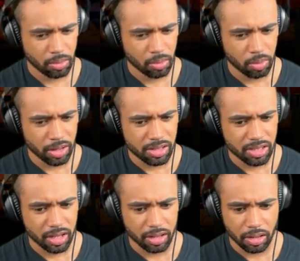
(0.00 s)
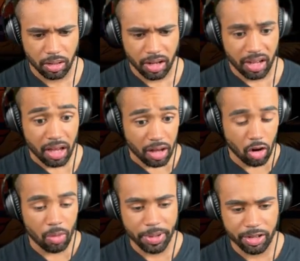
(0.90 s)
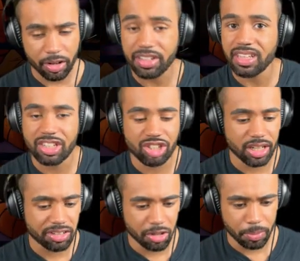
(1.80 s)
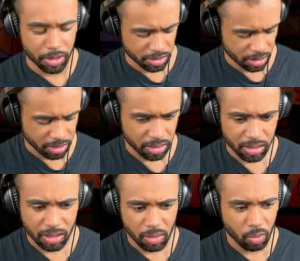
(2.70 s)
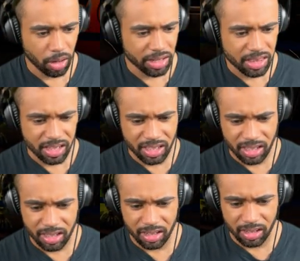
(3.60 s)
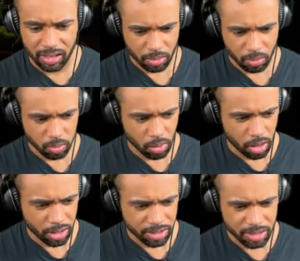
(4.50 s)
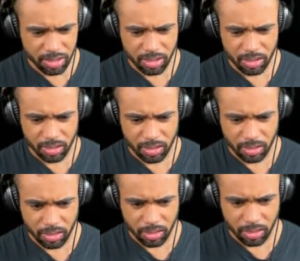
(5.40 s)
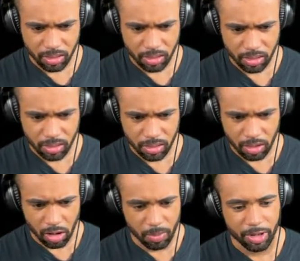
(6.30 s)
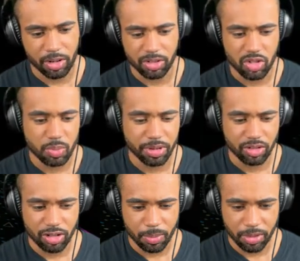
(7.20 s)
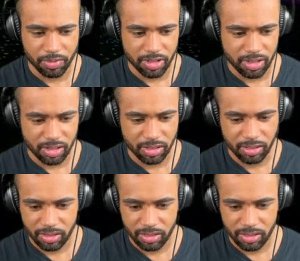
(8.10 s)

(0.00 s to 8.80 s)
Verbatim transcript: Why is that... Oh my god, and that's Shadow Bonnie. Why are they here? What? Oh my god, spring Springtrap, obviously.